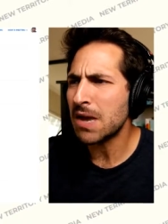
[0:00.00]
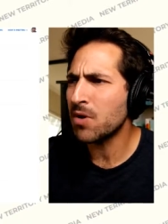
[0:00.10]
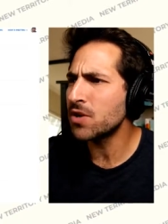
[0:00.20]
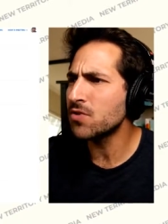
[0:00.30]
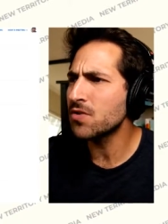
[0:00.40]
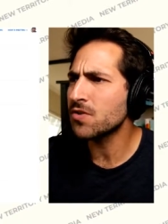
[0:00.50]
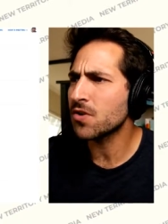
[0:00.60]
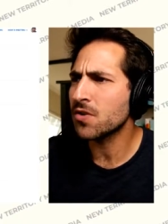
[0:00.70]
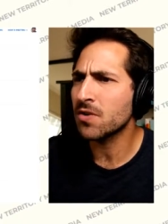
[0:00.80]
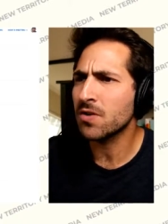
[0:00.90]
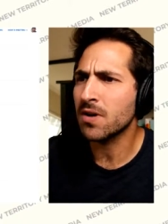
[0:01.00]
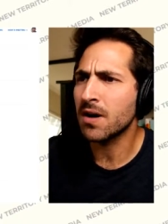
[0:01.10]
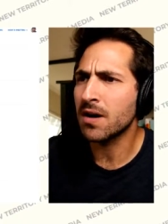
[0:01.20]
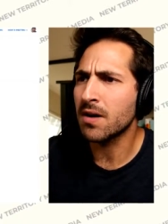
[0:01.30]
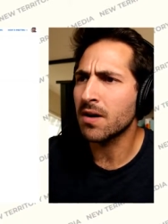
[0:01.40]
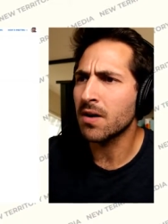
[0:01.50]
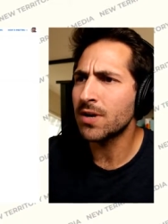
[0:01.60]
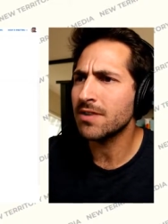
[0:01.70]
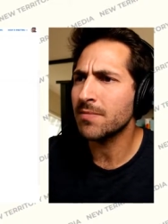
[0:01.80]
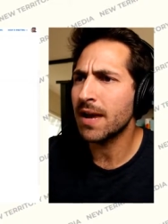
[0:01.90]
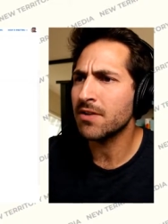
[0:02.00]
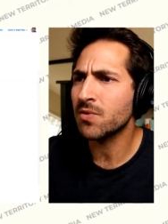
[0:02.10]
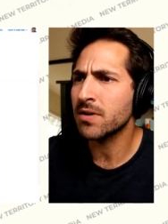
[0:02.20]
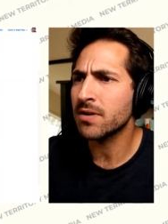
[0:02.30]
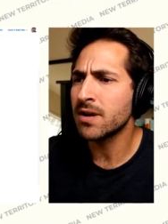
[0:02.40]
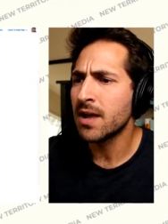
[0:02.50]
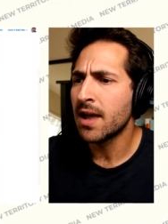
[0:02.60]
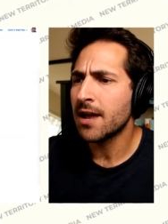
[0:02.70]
But when you use your, when you get the password,